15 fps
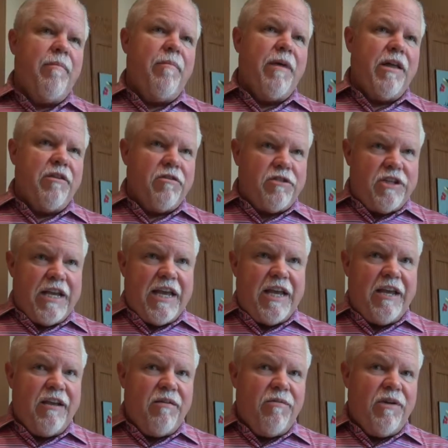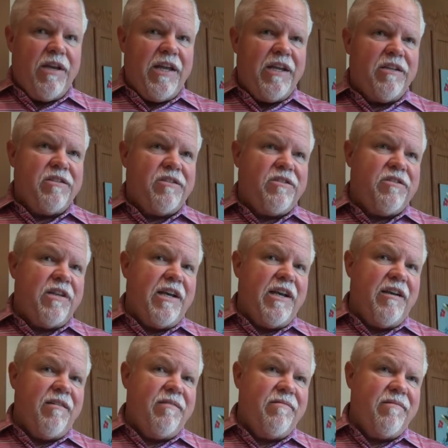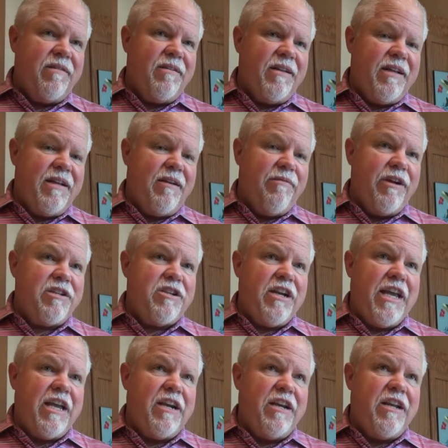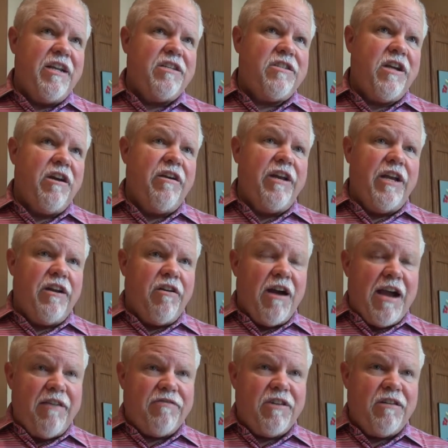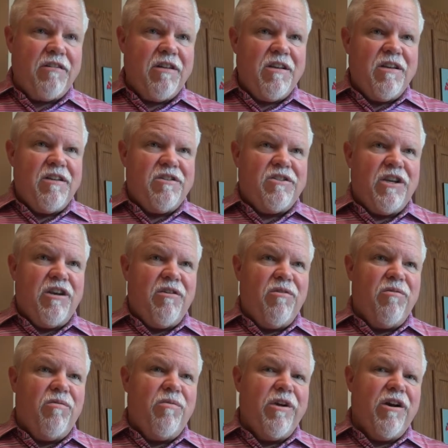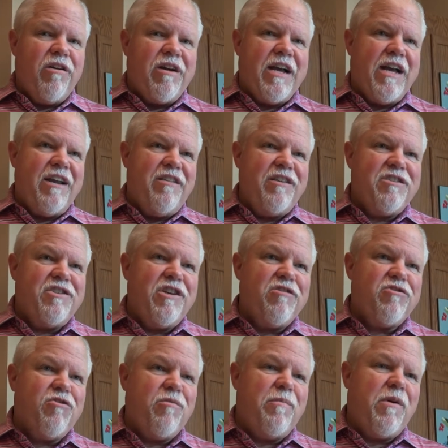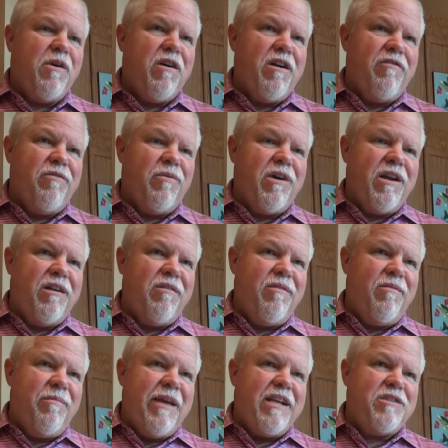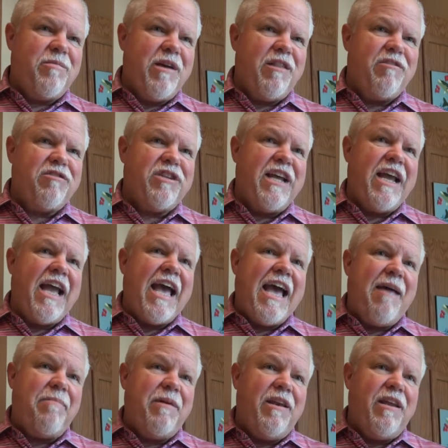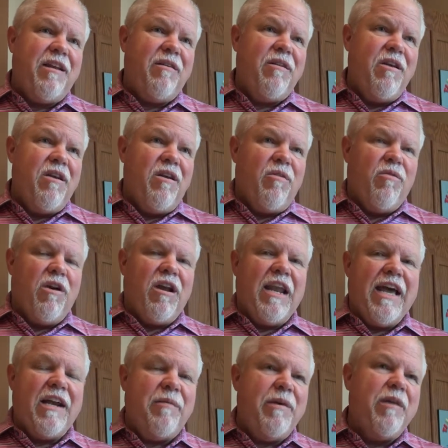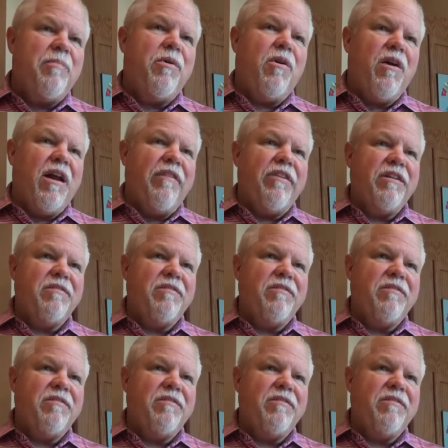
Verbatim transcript: Mother's Day is. Uh originated in this area in Grafton. So we're kind of the central part of what makes Mother's Day happen, and we're glad to be a part of